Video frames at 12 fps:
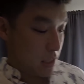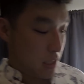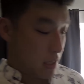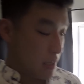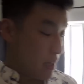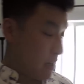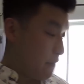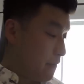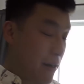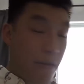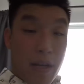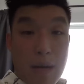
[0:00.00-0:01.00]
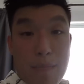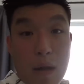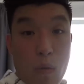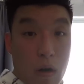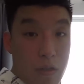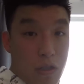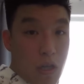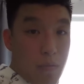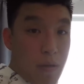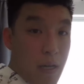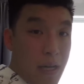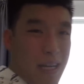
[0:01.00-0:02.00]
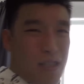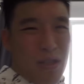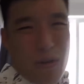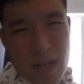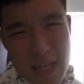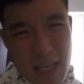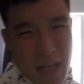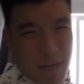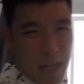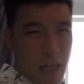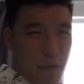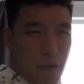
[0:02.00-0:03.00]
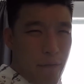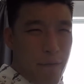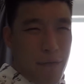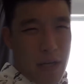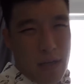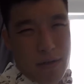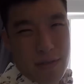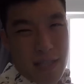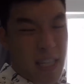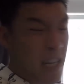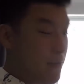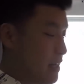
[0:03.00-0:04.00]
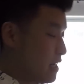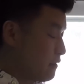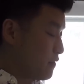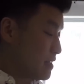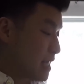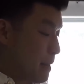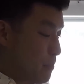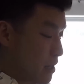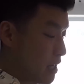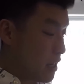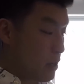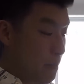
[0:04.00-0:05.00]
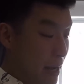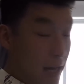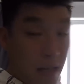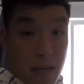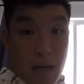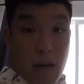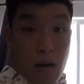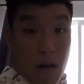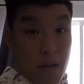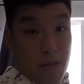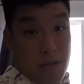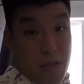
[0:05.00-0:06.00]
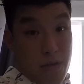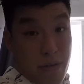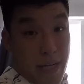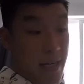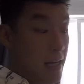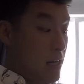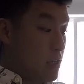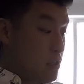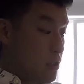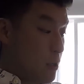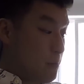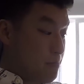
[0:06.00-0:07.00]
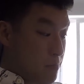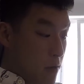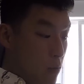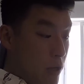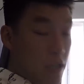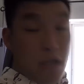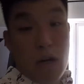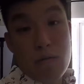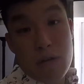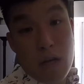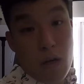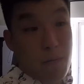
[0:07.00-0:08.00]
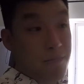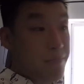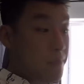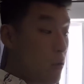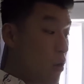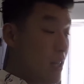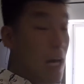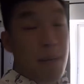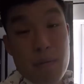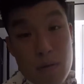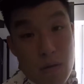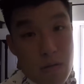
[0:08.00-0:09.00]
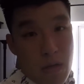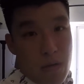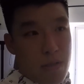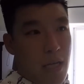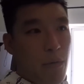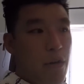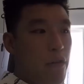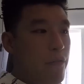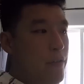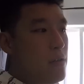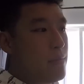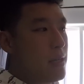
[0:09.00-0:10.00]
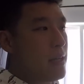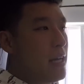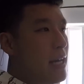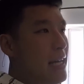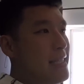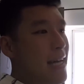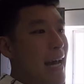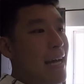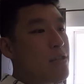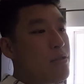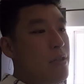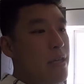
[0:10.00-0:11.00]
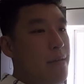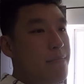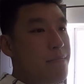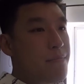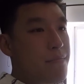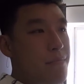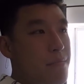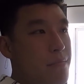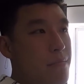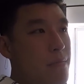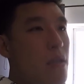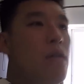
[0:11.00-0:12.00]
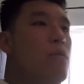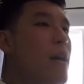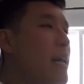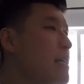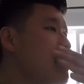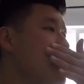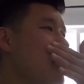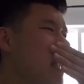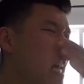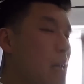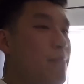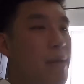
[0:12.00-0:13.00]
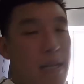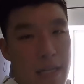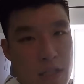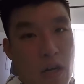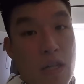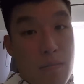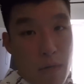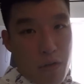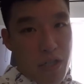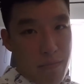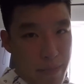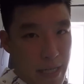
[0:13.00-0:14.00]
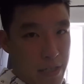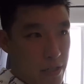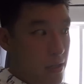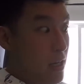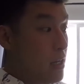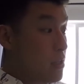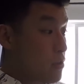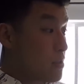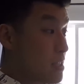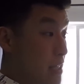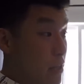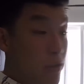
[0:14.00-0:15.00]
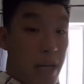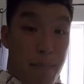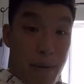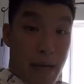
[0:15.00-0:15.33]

to vary up my wardrobe is so it can give it different feels and give it different type of color palette on the screen. So what you don't know or a lot of people don't know, is that when you're filming, it's actually well, I guess it's in the name, but it's called a motion picture. So it's literally a